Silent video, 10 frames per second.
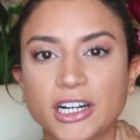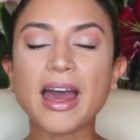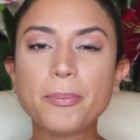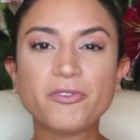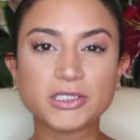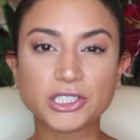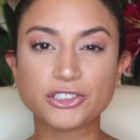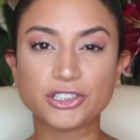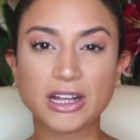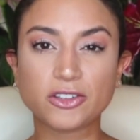That
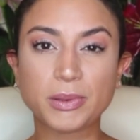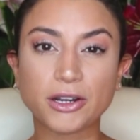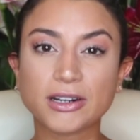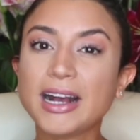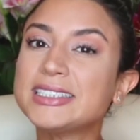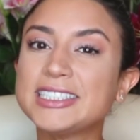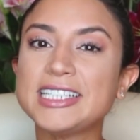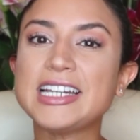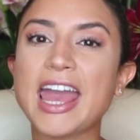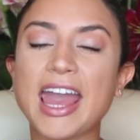visitor turned out to be her
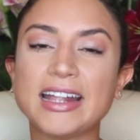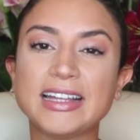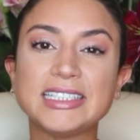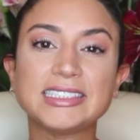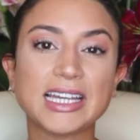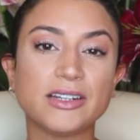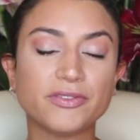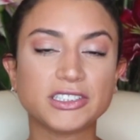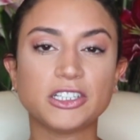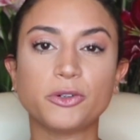cousin, and he stayed
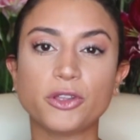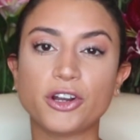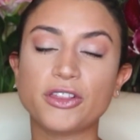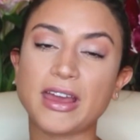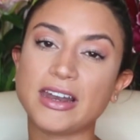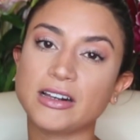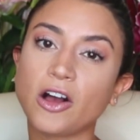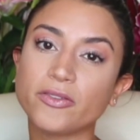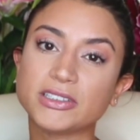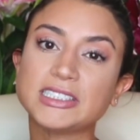and visited with her. They had a
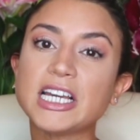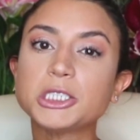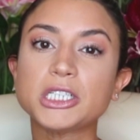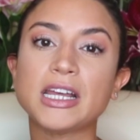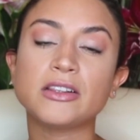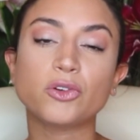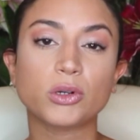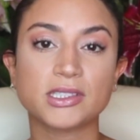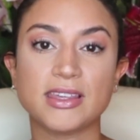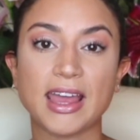conversation, and
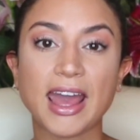towards the